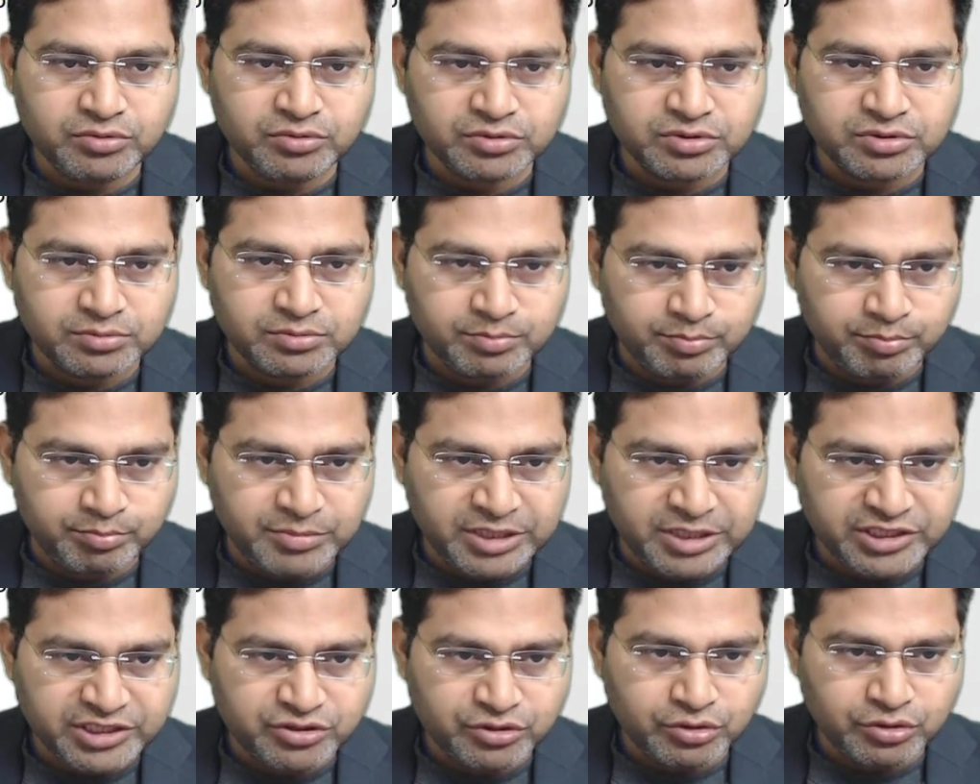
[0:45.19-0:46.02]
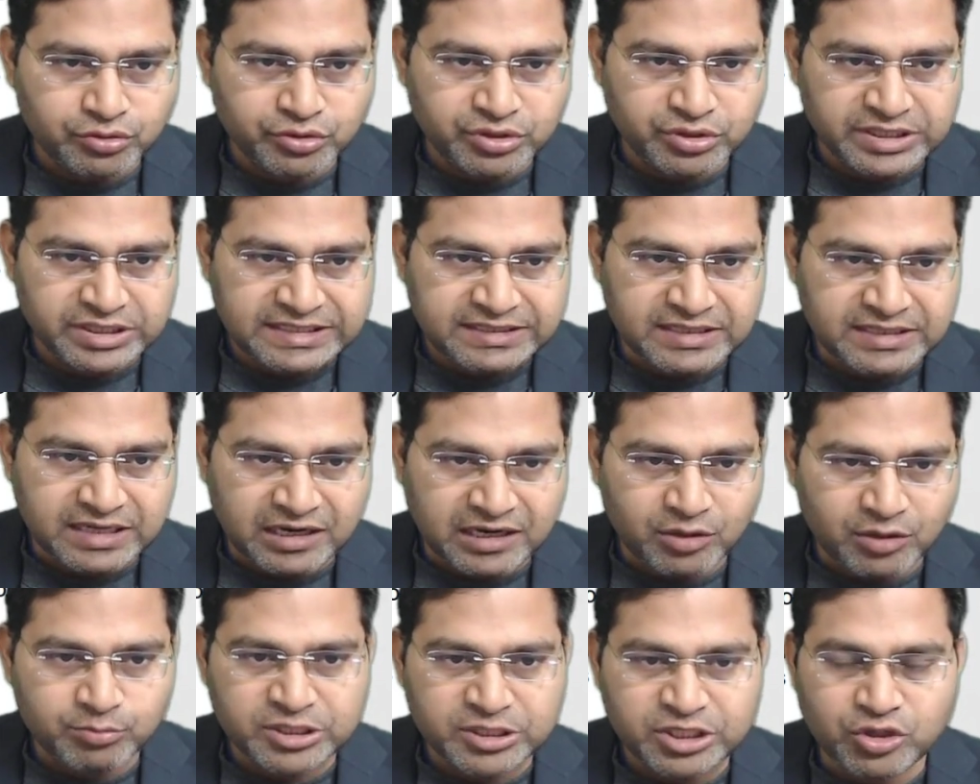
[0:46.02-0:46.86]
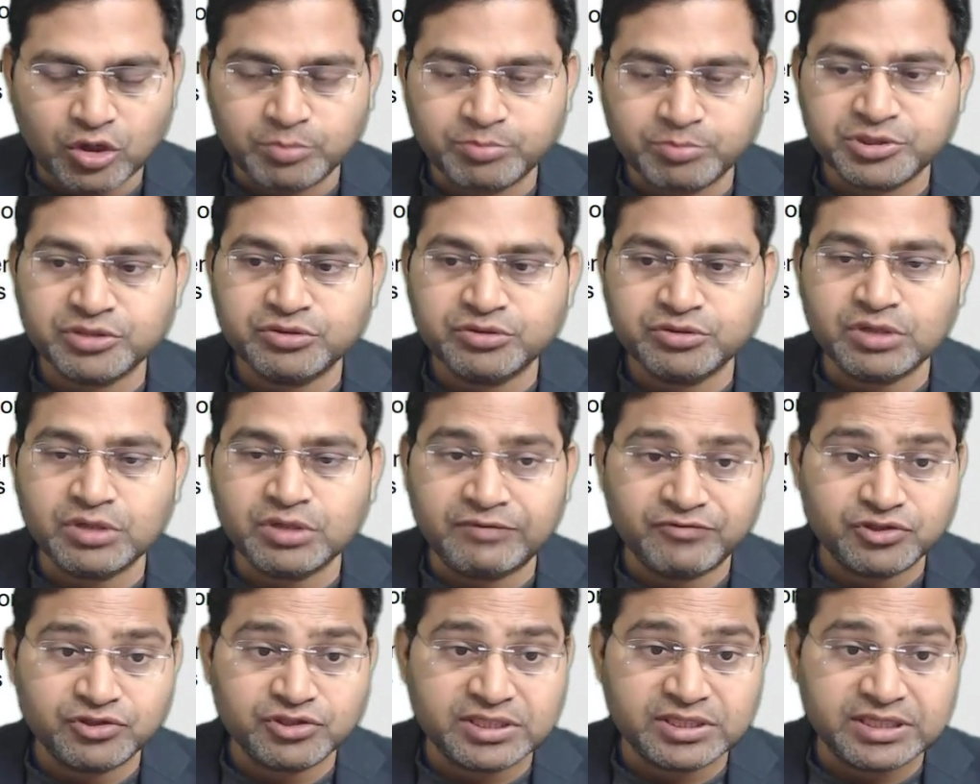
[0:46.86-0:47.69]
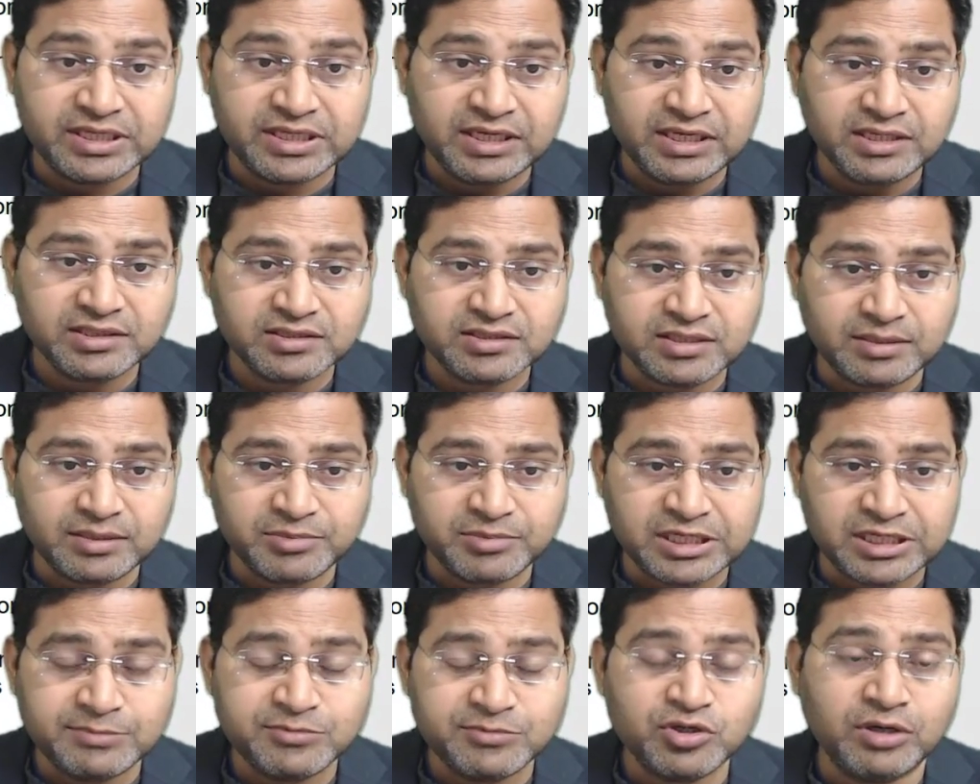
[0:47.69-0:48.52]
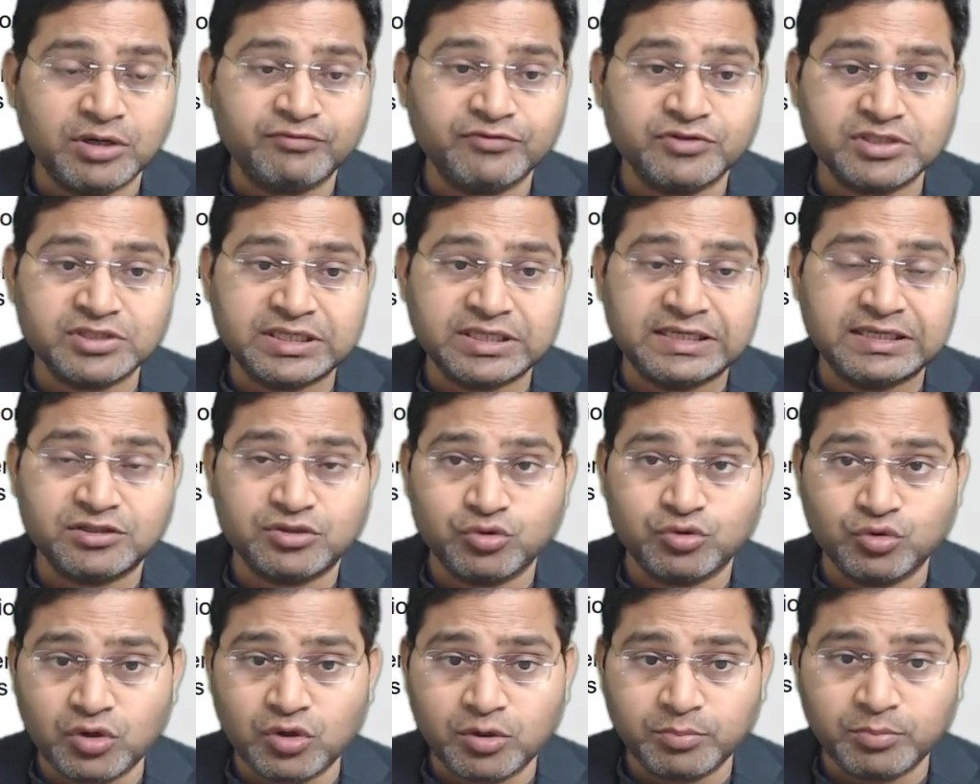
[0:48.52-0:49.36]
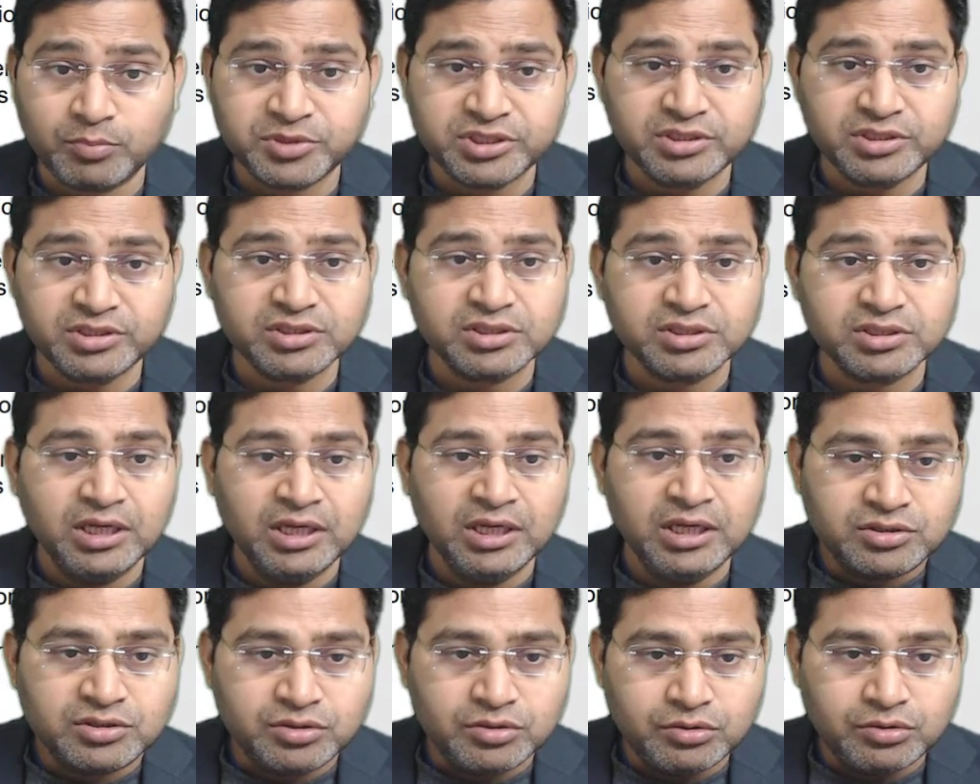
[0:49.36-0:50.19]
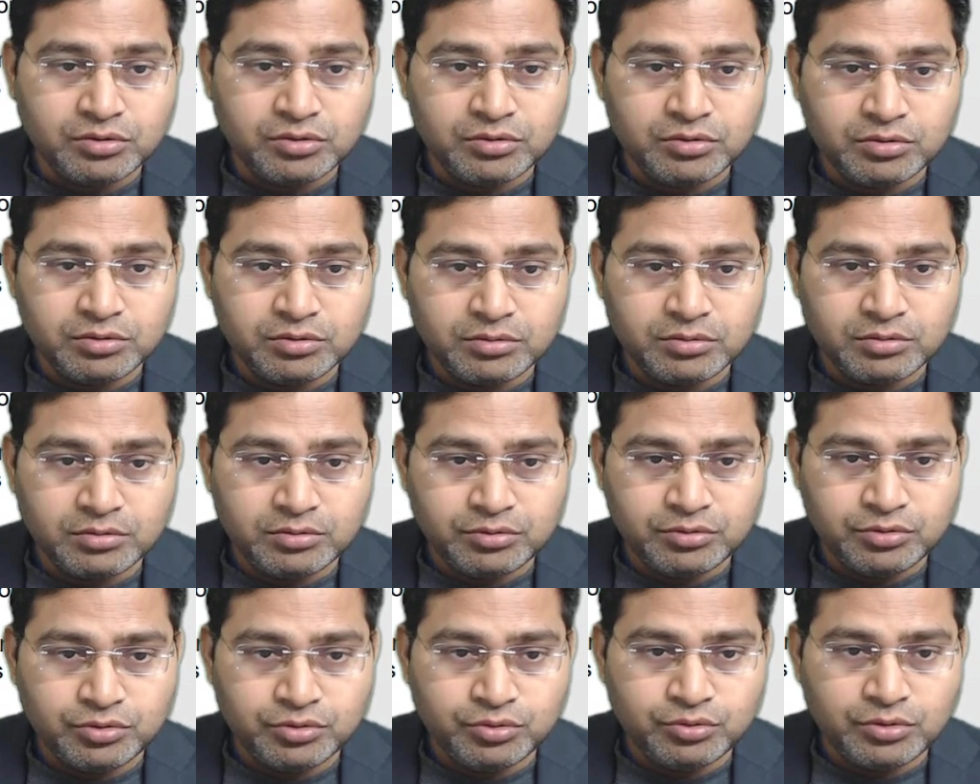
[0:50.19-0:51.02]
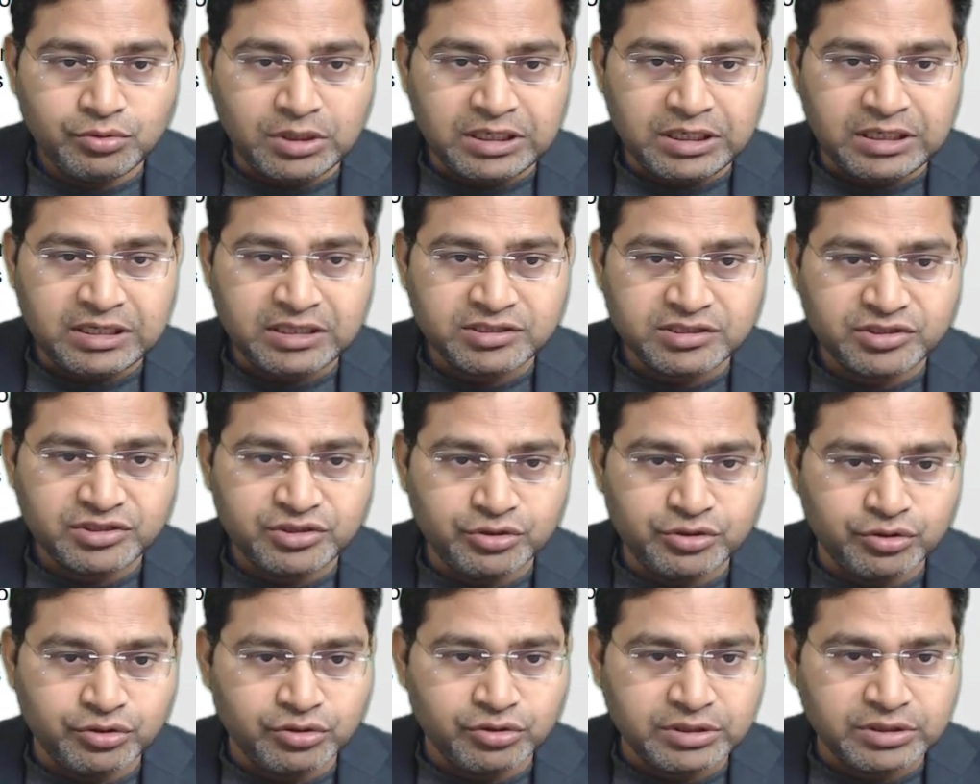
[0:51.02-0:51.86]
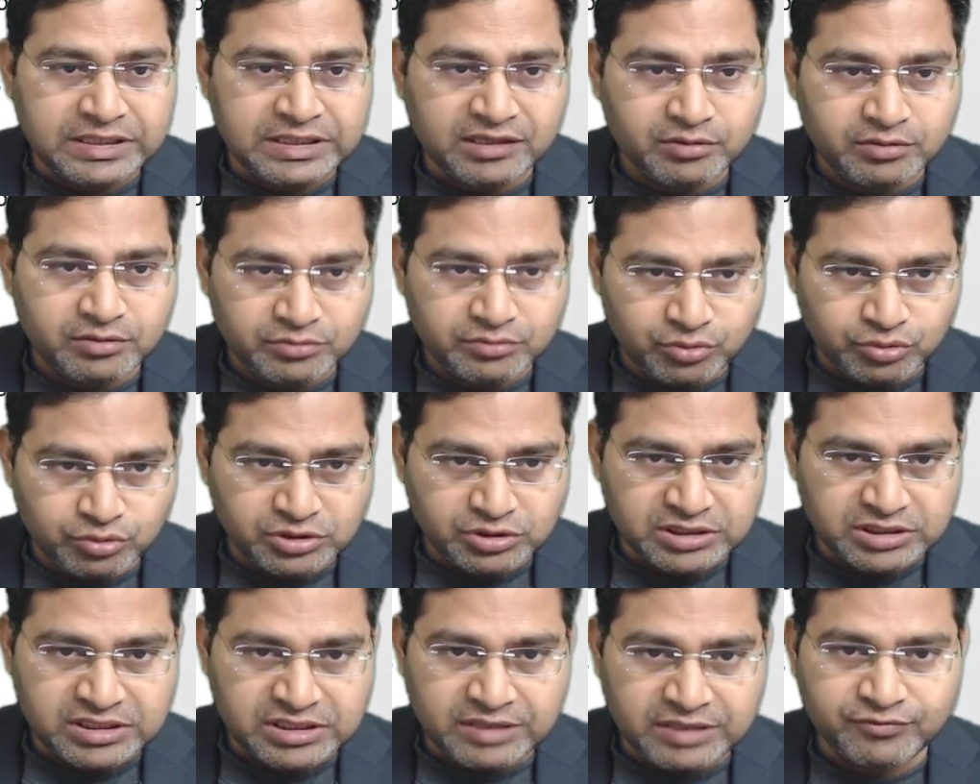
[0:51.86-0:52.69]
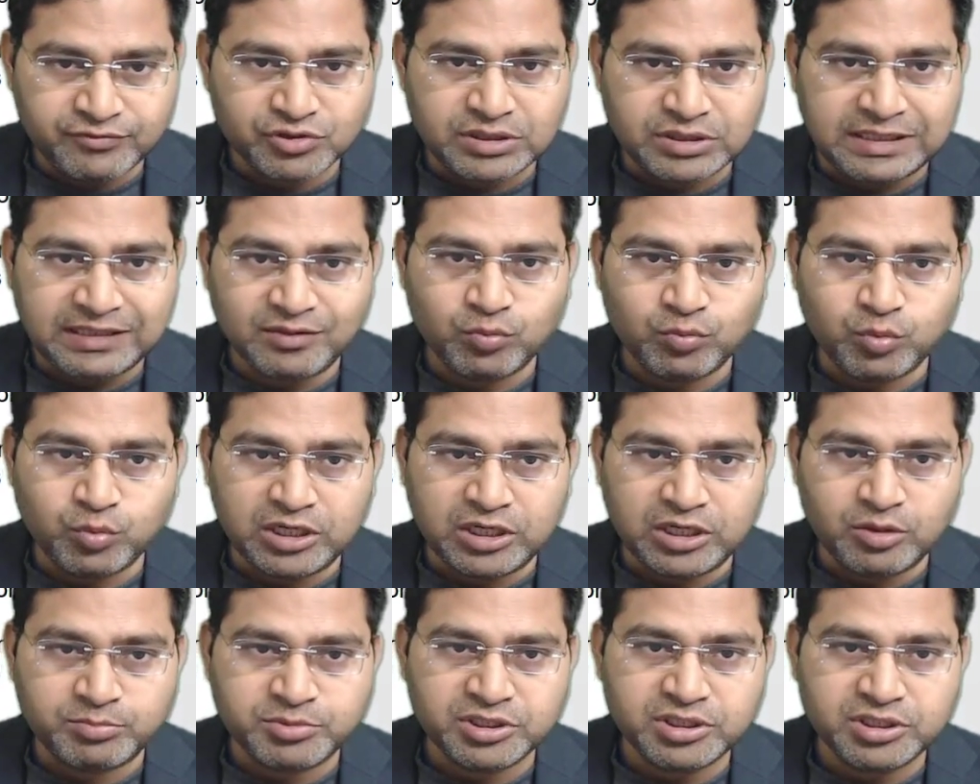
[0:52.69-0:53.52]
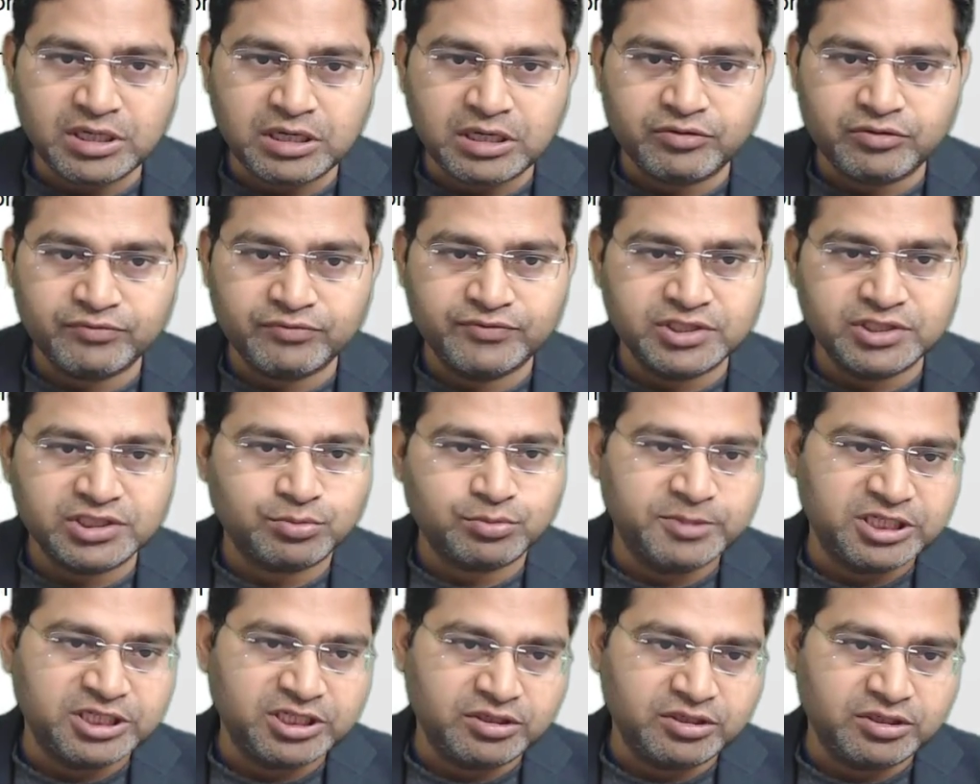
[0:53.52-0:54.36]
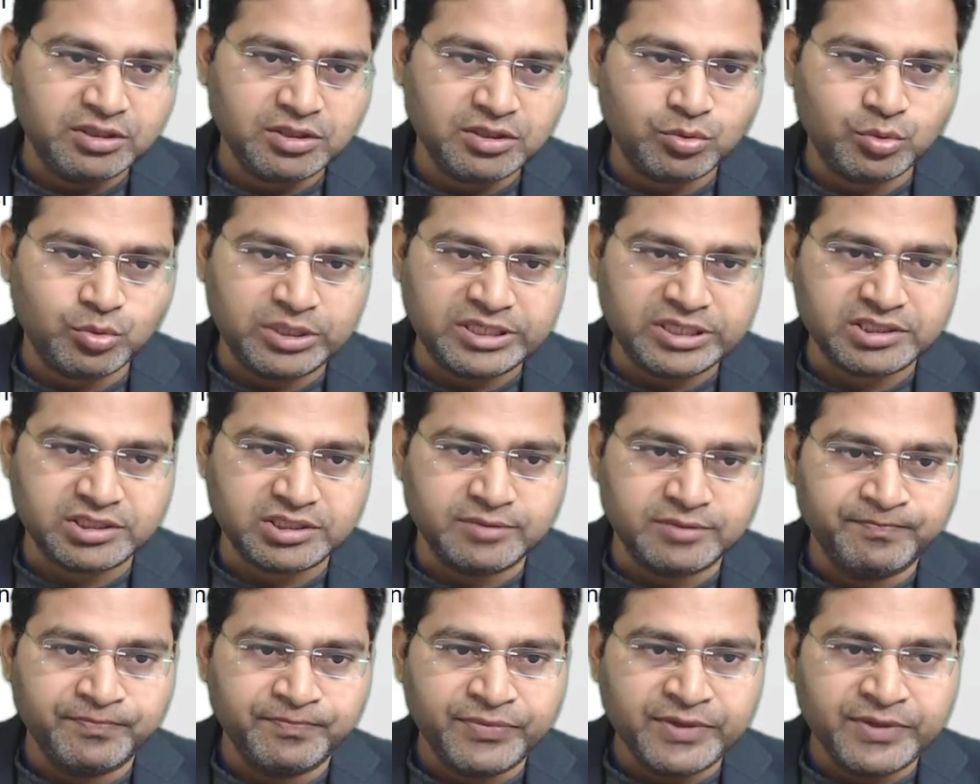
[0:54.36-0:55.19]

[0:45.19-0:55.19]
You make sure you read how many options you have to select. Sometimes you have to select 2 options, so you are sure that you just have to select one option out of this particular question.